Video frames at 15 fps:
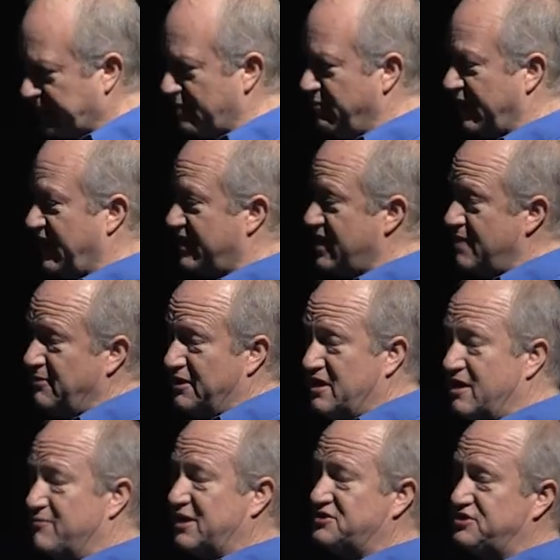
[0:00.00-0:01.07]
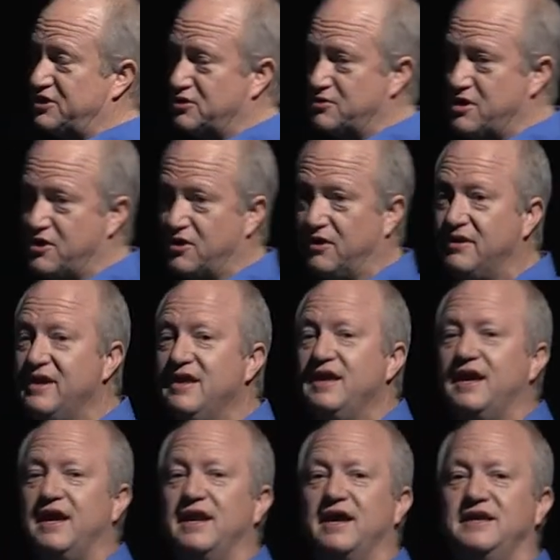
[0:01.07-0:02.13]
But I came to the end of my senior year
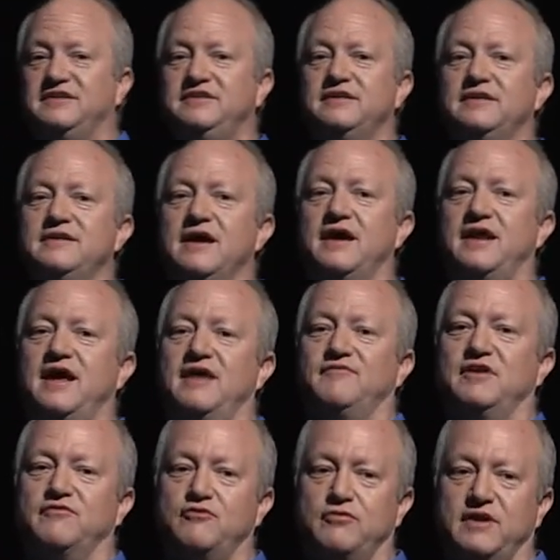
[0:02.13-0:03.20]
and I did not have enough